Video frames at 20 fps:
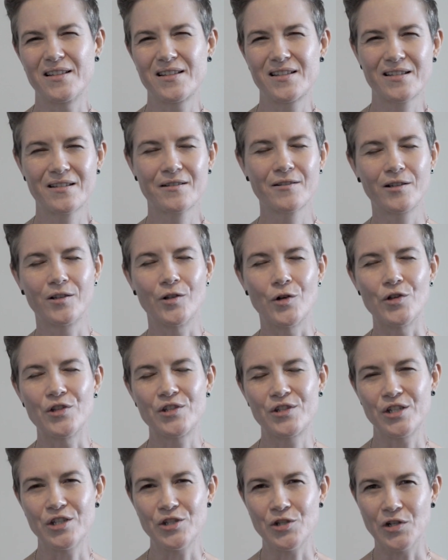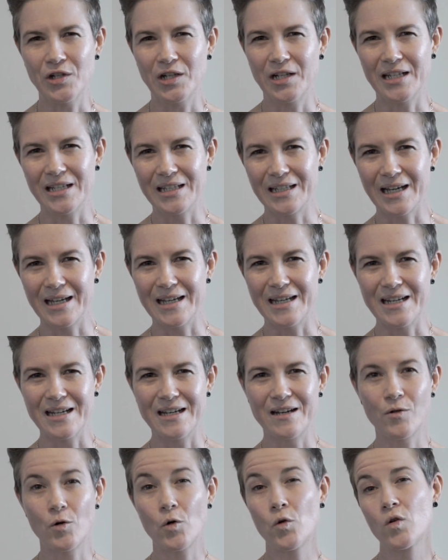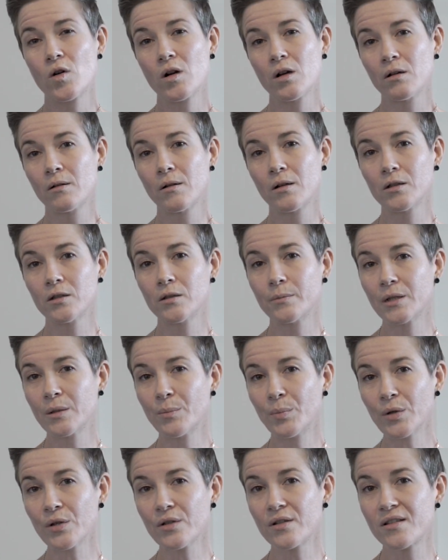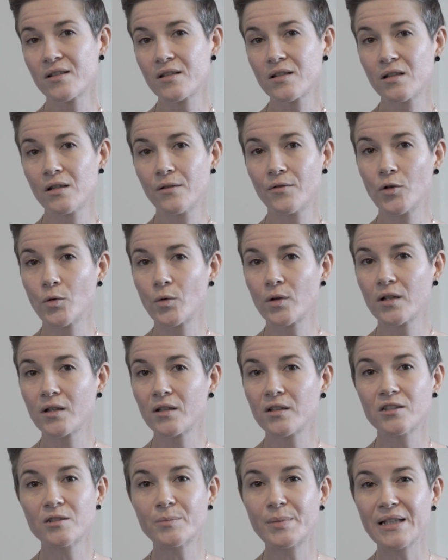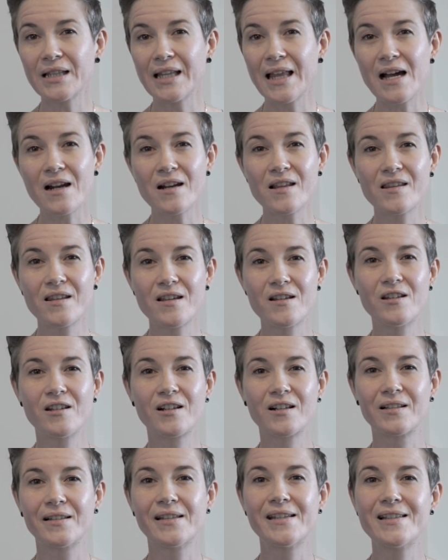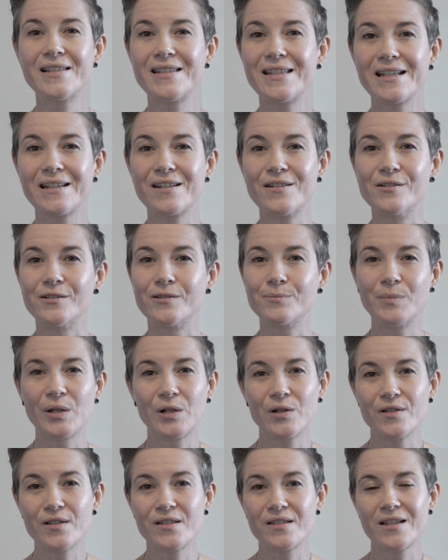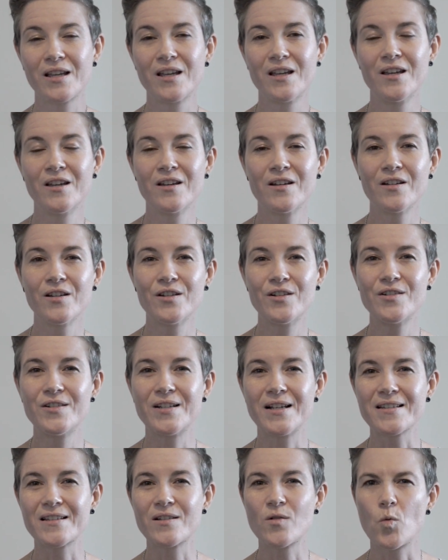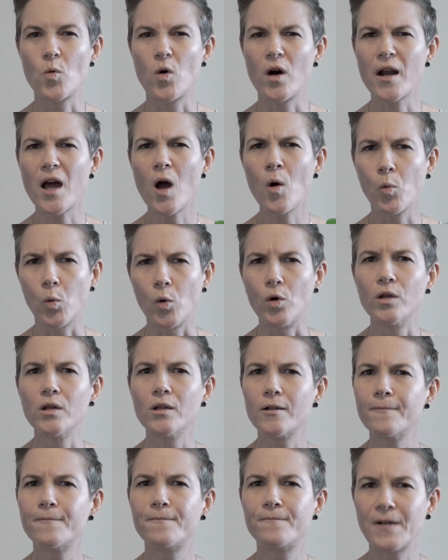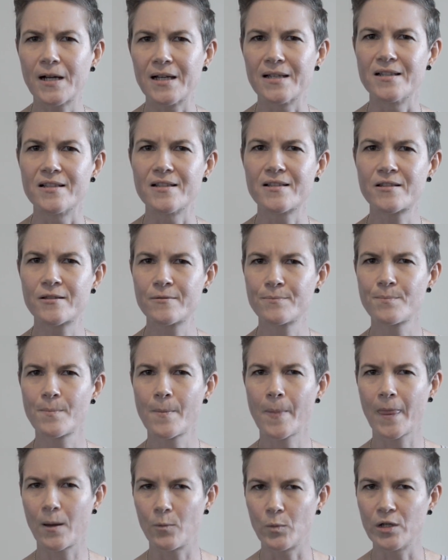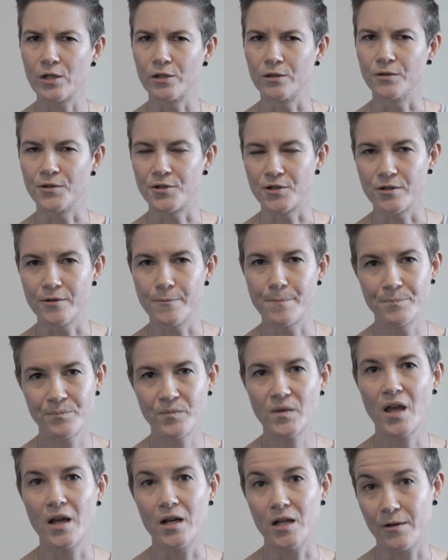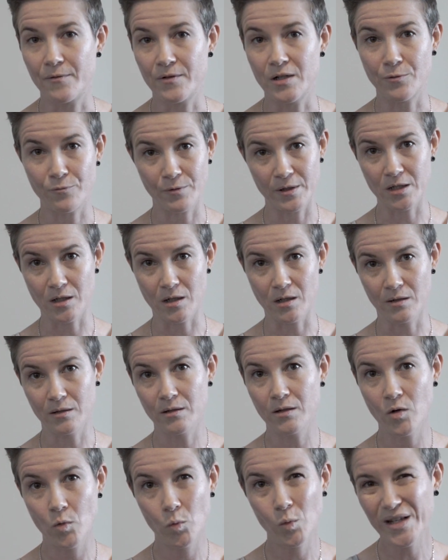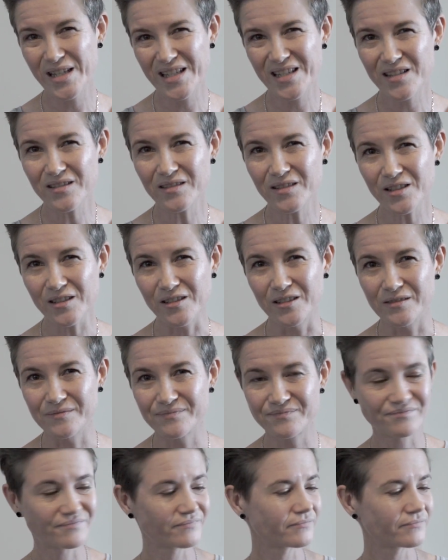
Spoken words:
that's close to unity gain, or a little bit of boost if you want it a little bit louder than your clean signal, because who doesn't want a wall of fuzz? We all do, and even if we don't, we still do.